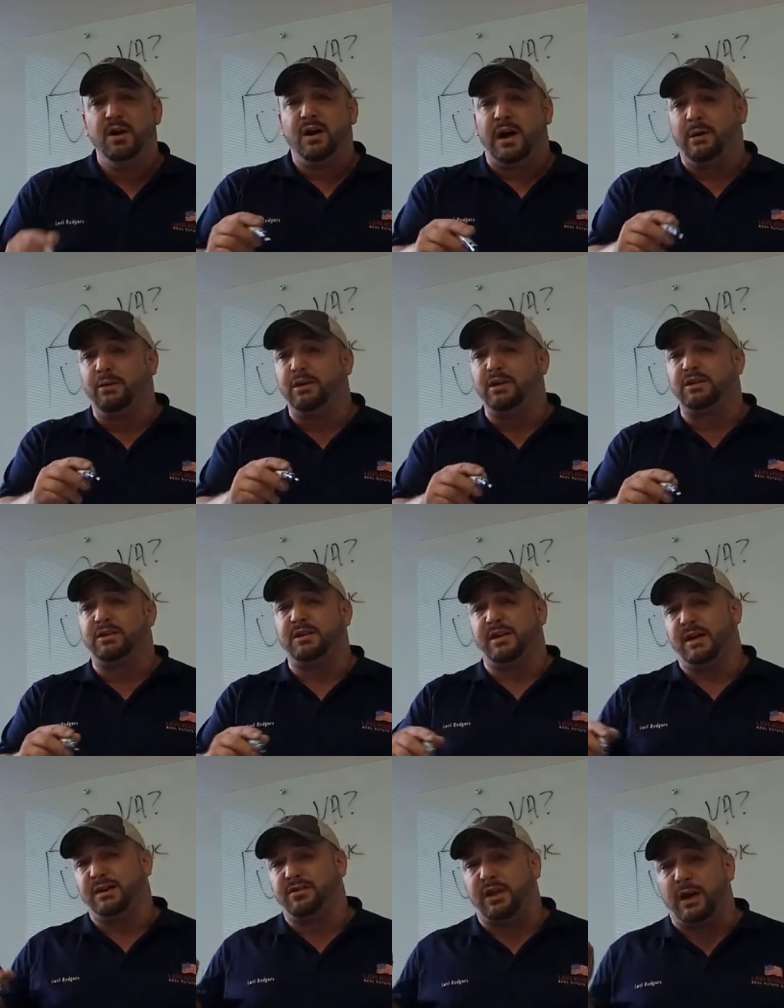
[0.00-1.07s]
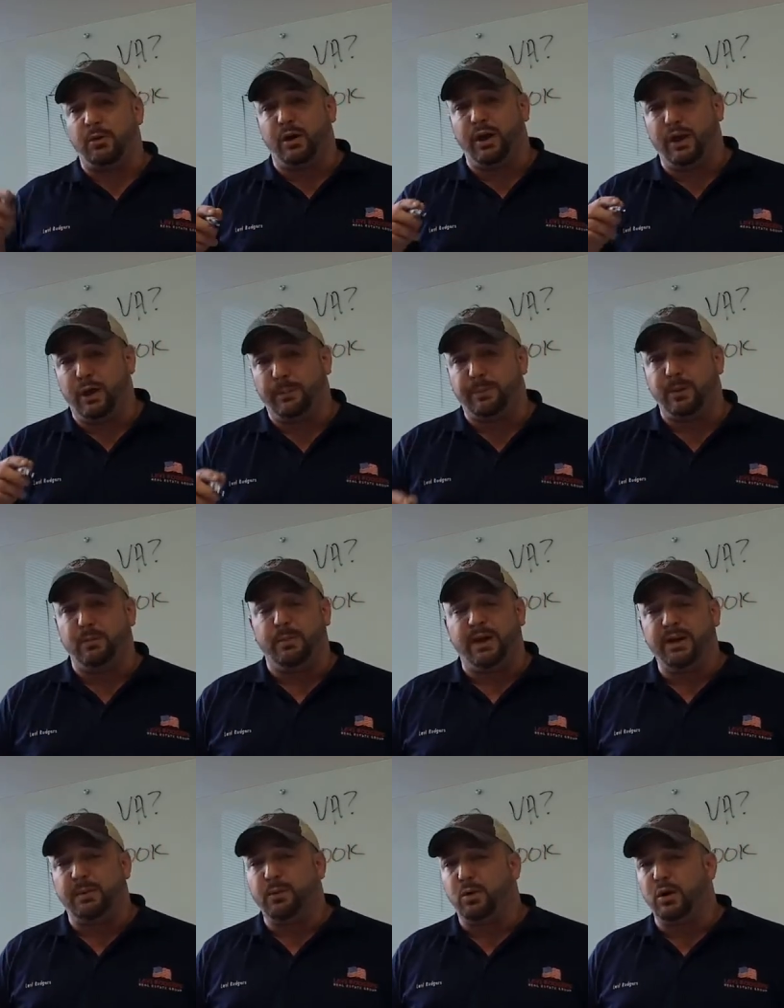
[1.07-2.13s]
I will get you the answer. I will help you. My
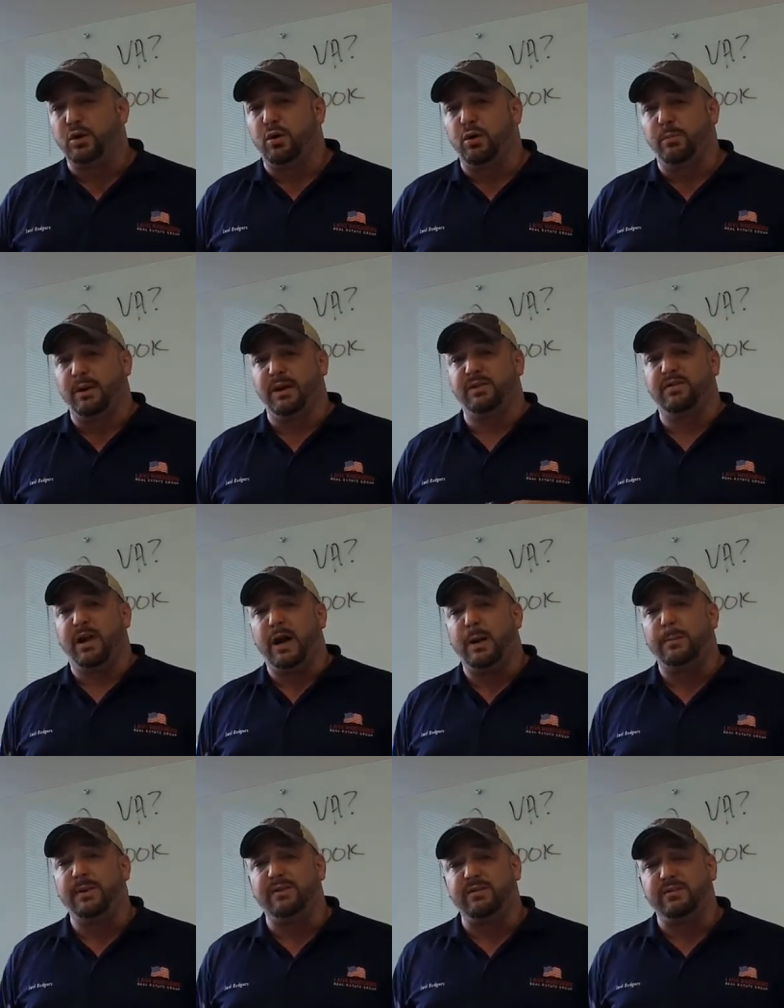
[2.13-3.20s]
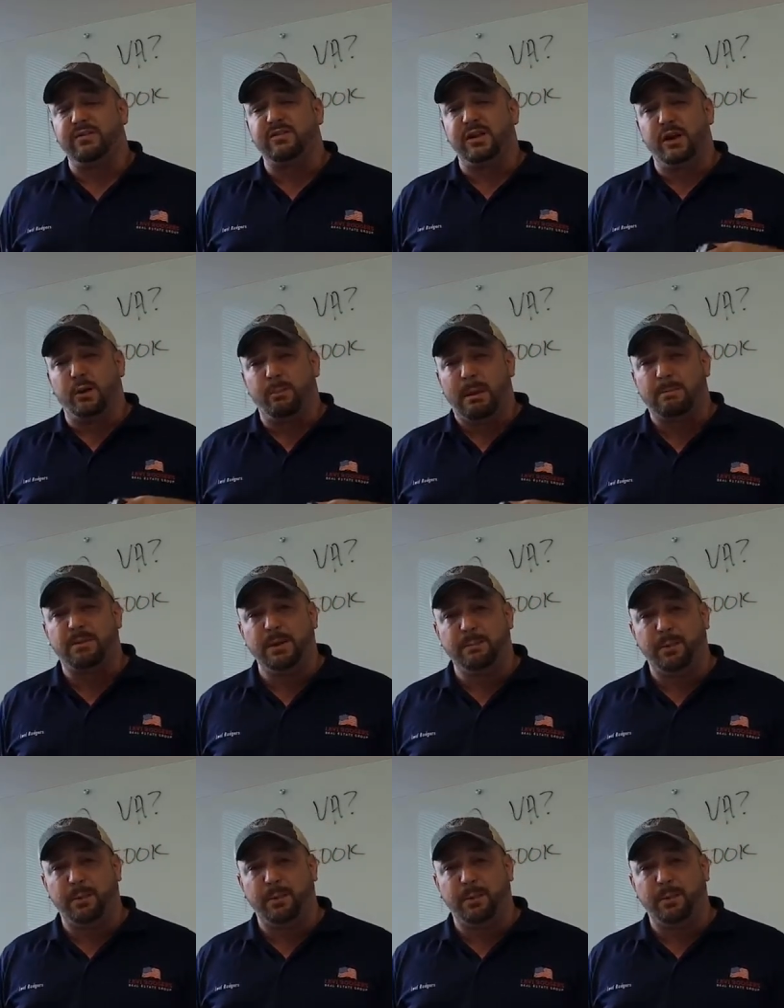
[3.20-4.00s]
number one goal in my entire business is to help my people.